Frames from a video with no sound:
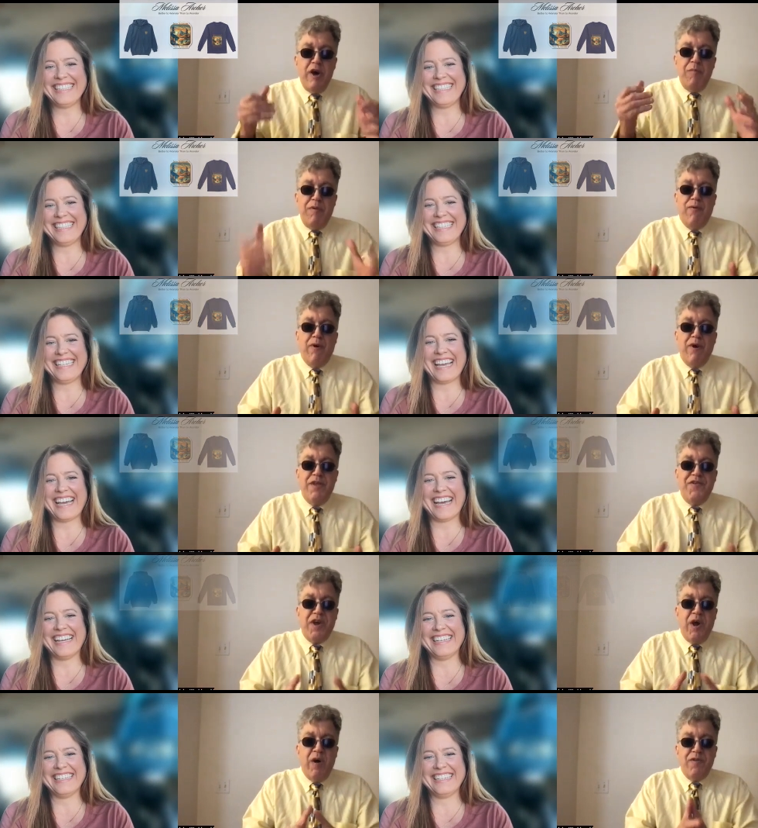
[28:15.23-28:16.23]
Speaker 1: Before yeah. I
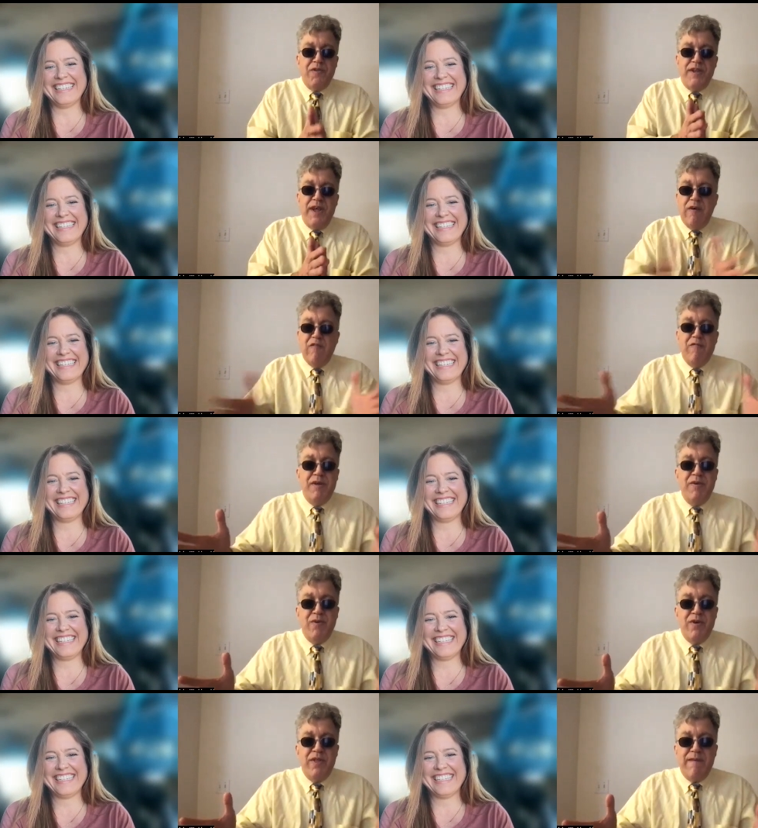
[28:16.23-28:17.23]
let you go, tell everybody
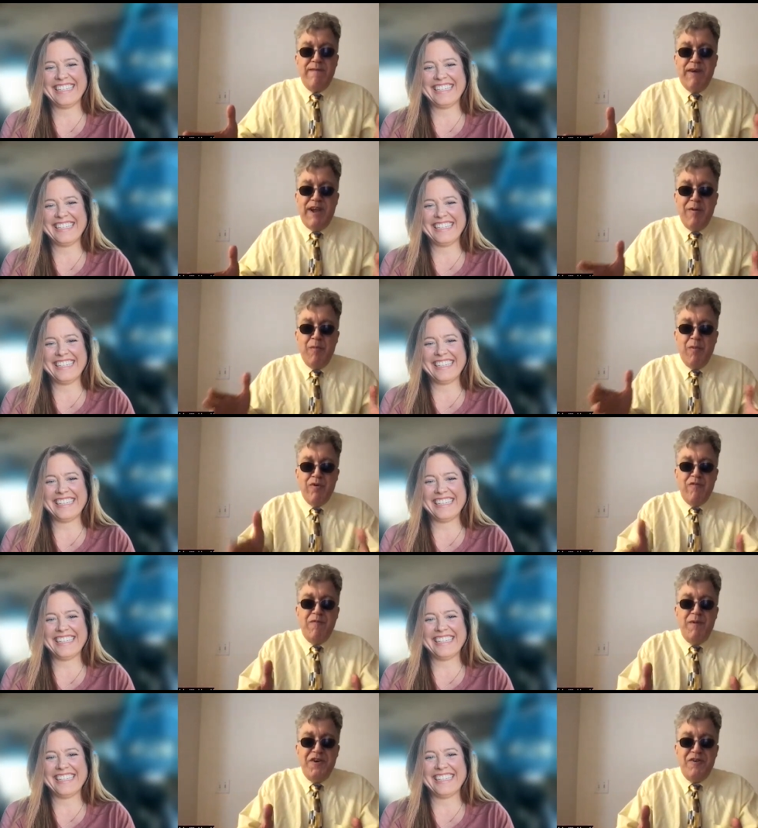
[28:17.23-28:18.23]
where they can find out more
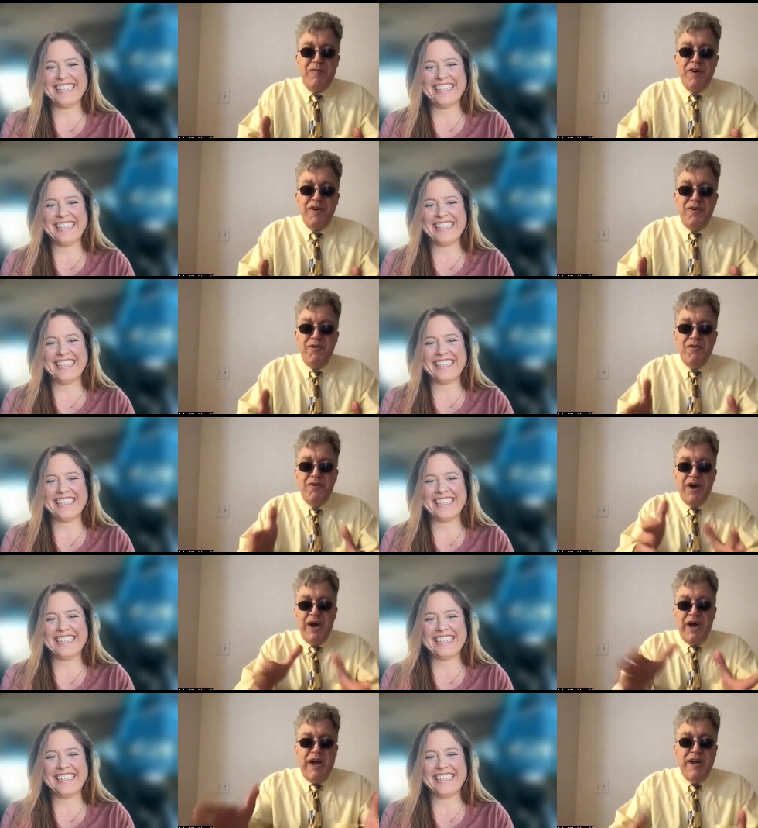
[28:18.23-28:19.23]
information about
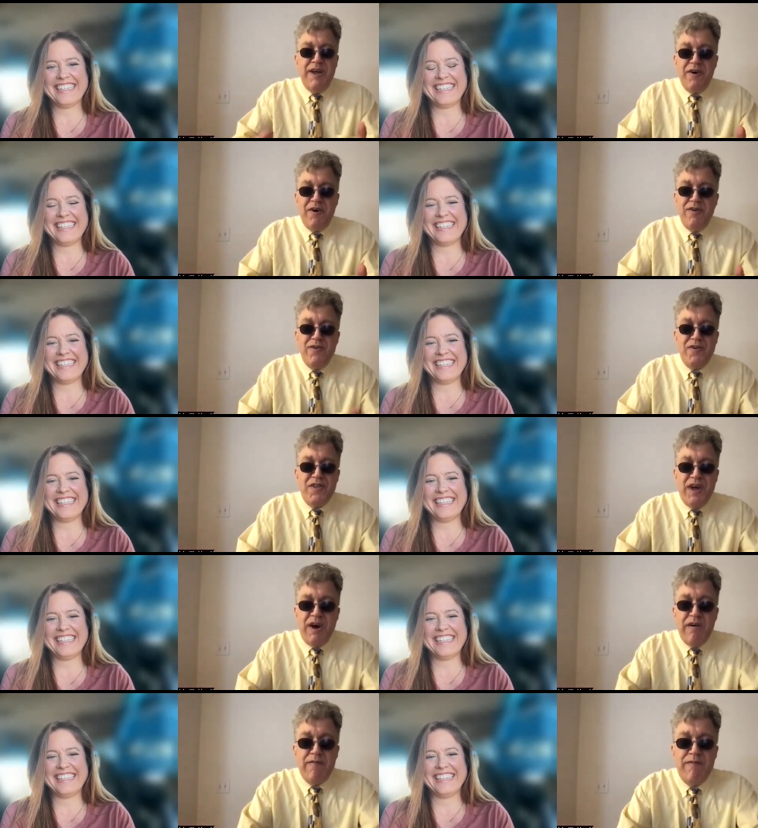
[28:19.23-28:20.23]
you and all your
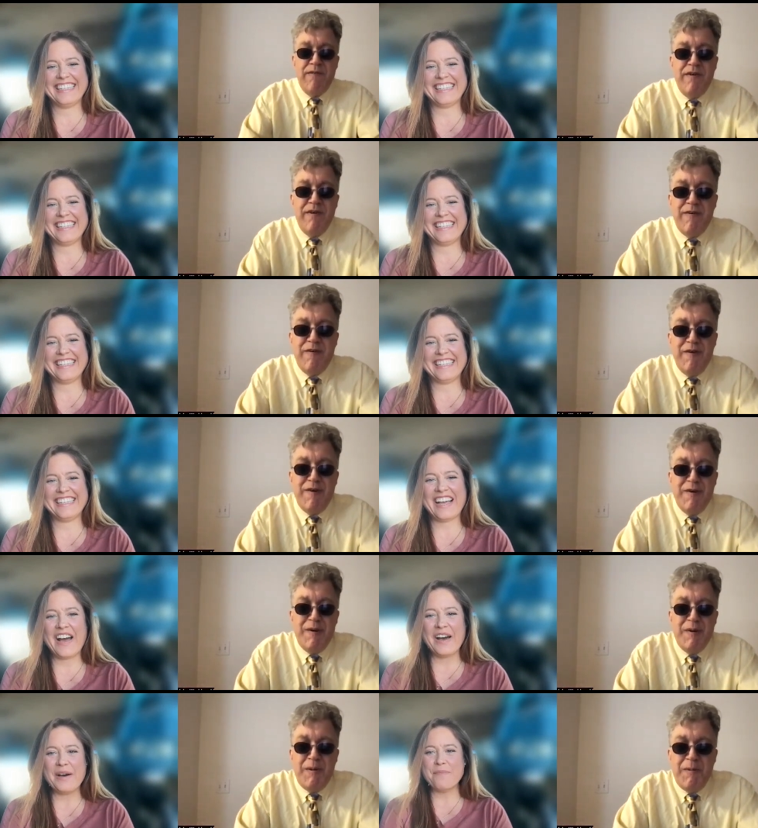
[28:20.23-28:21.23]
stuff?
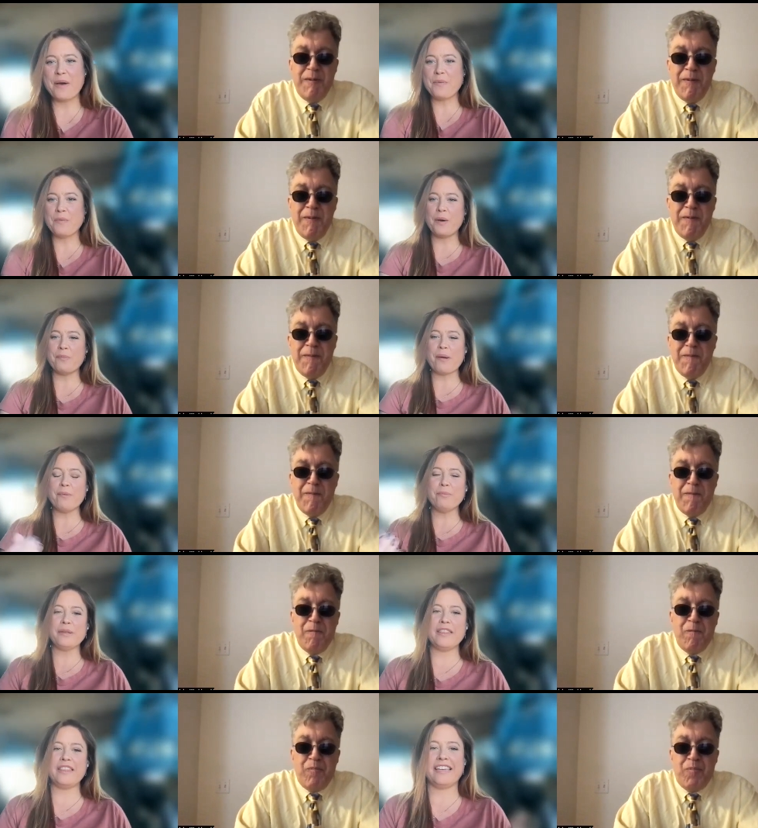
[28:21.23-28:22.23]
Speaker 2: Um, well,
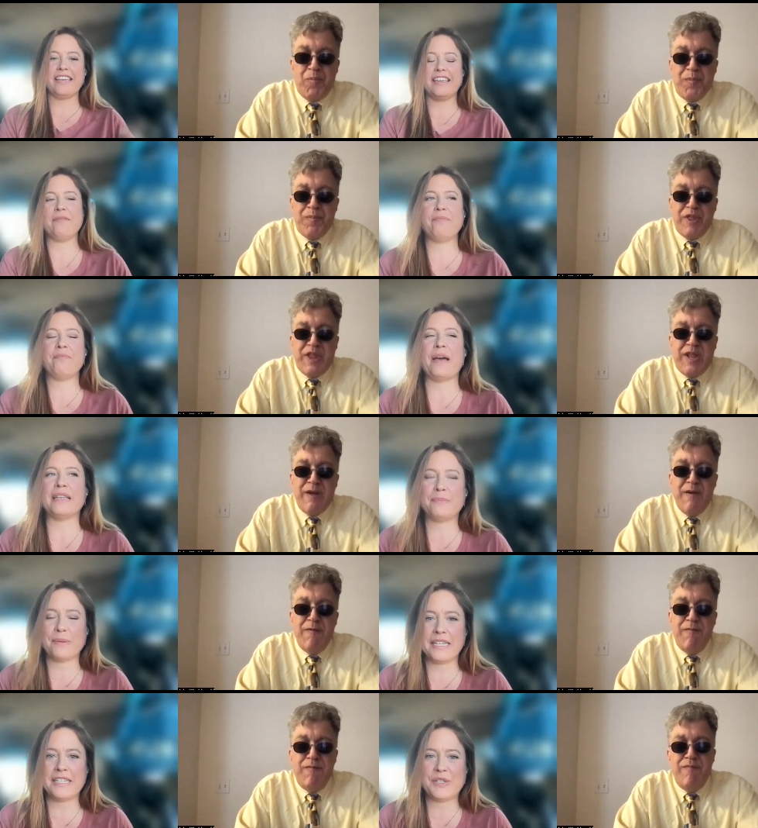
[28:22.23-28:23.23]
probably the
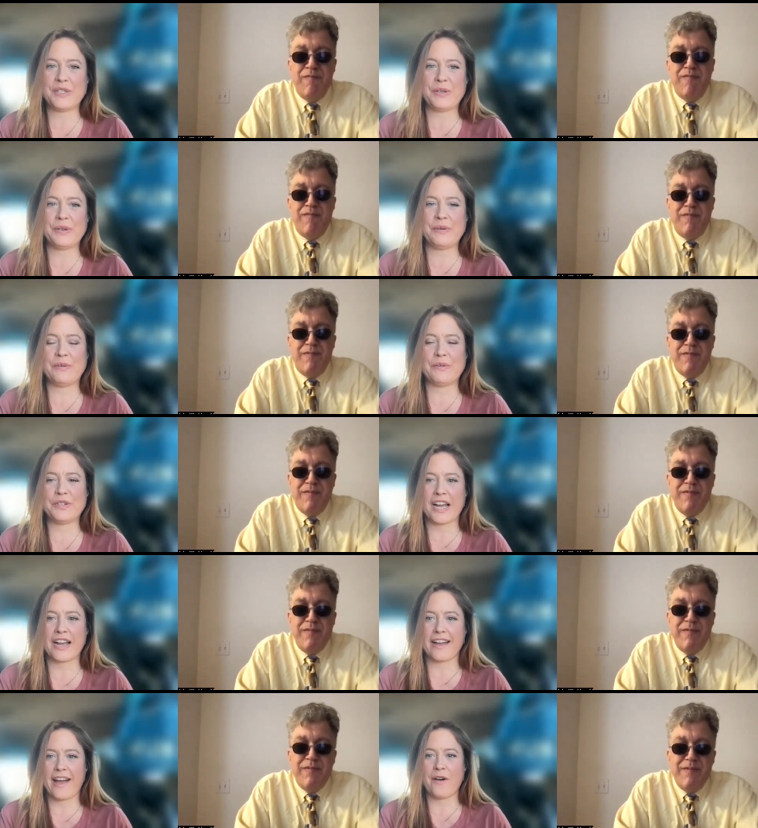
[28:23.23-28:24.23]
best place to
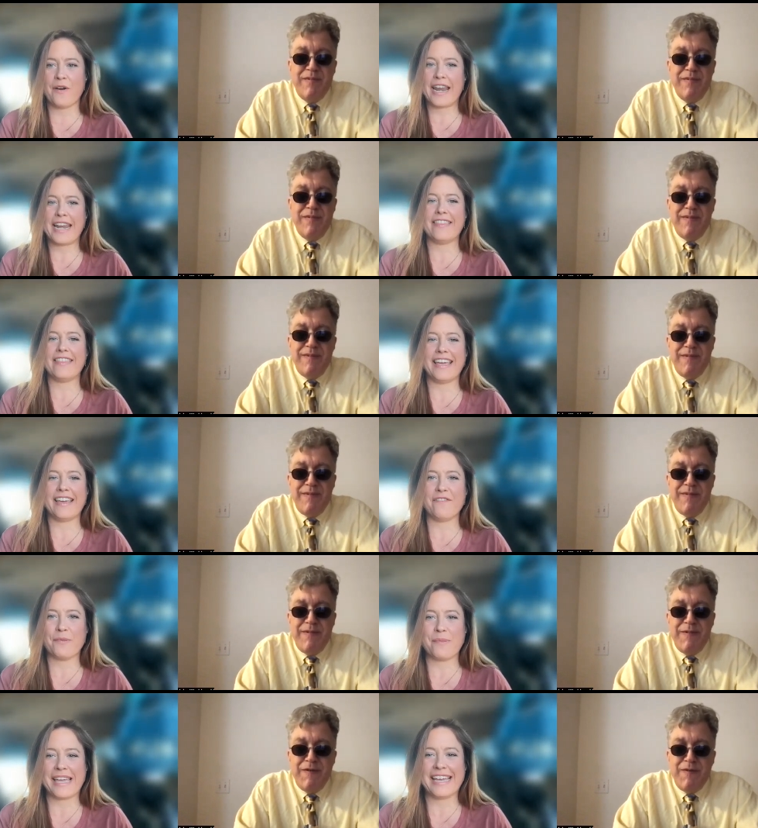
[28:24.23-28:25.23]
check out anything
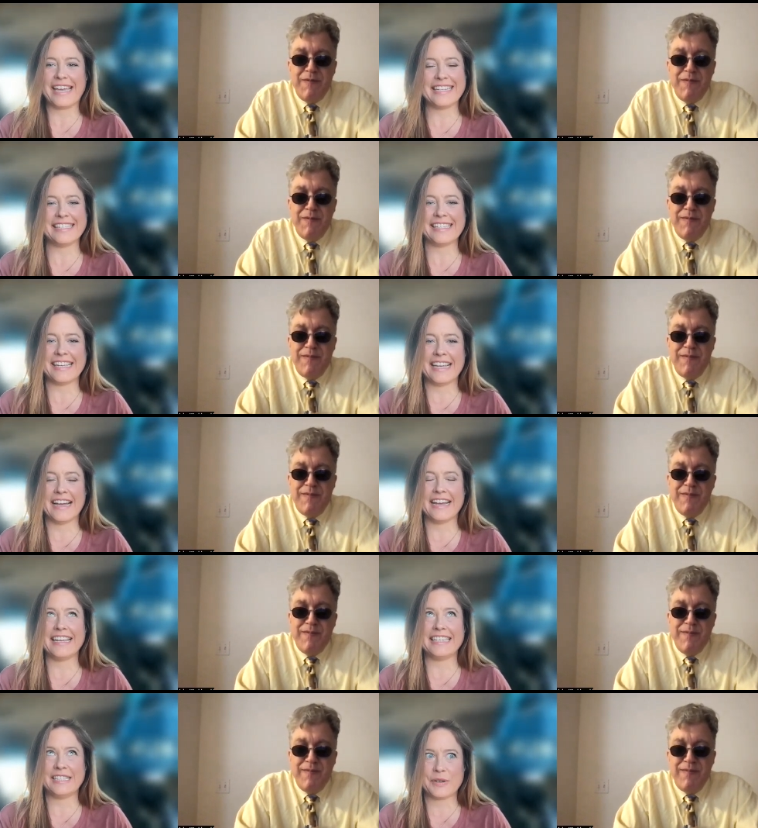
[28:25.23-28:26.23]
for me is
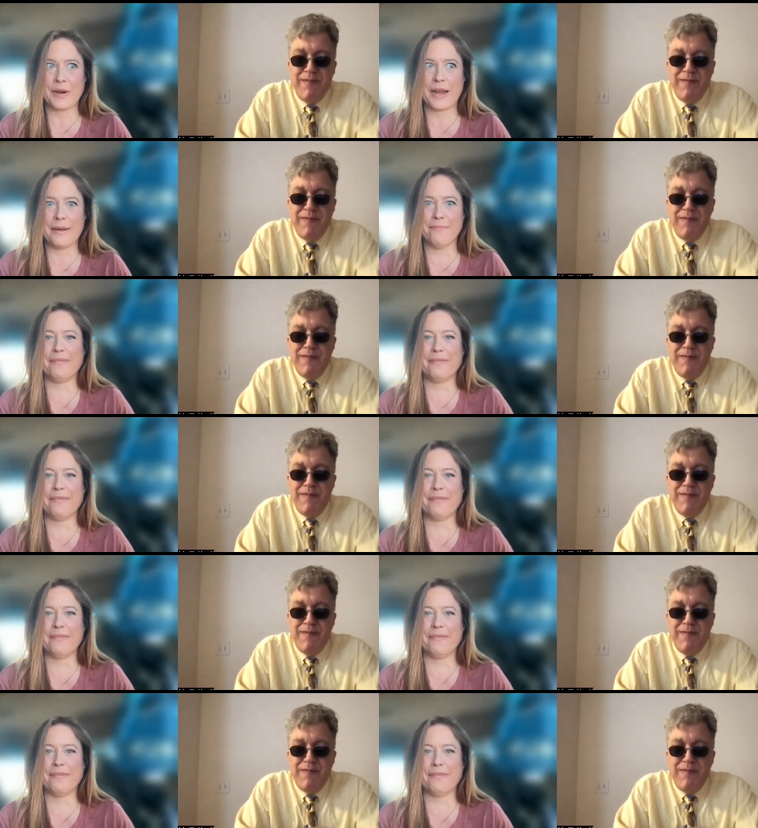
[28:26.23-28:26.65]
uh, Instagram